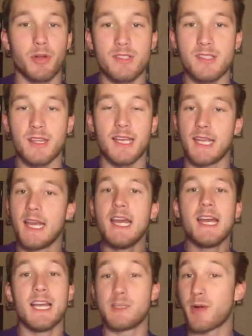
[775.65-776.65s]
Brooks Lee
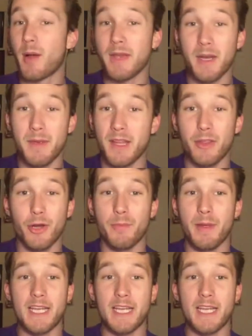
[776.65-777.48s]
is probably going to be a third